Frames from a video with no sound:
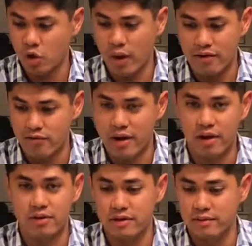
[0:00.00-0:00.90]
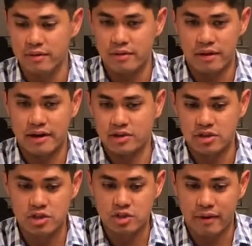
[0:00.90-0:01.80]
quite frankly, and
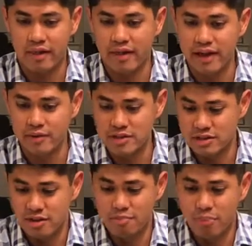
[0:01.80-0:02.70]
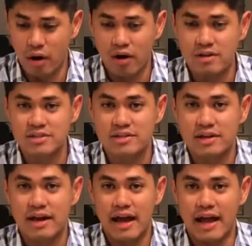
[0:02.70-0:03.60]
excuse my language, the balls
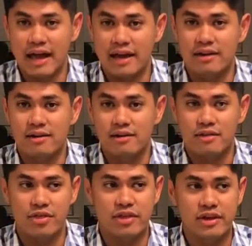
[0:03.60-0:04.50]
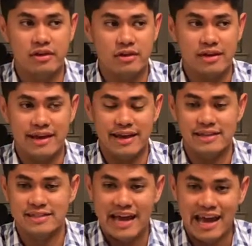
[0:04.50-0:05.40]
and the
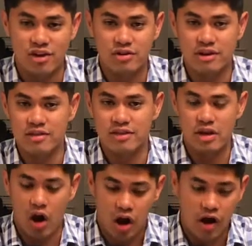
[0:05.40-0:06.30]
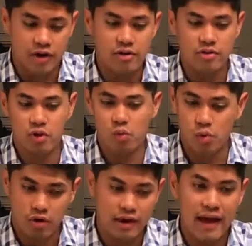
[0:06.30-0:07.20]
integrity, the honor, the
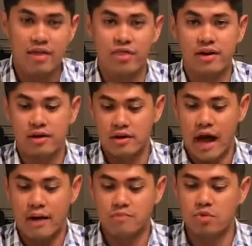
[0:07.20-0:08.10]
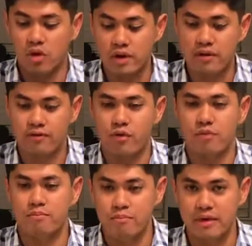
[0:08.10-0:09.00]
work ethic. I'm looking for
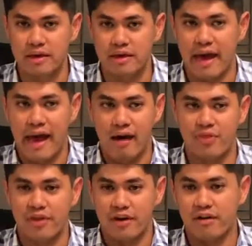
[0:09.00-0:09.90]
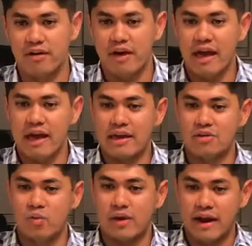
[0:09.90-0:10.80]
me out there.
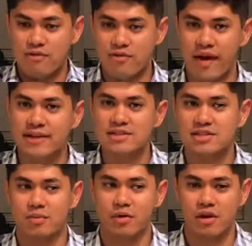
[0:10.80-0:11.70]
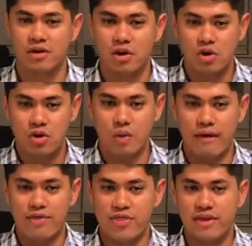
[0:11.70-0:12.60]
And when I find someone who I
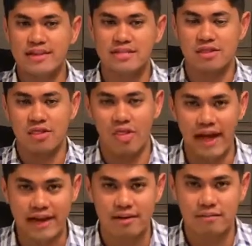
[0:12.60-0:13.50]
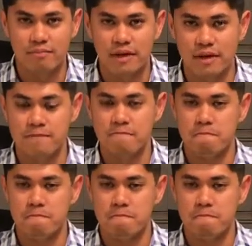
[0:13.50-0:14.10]
think is like me,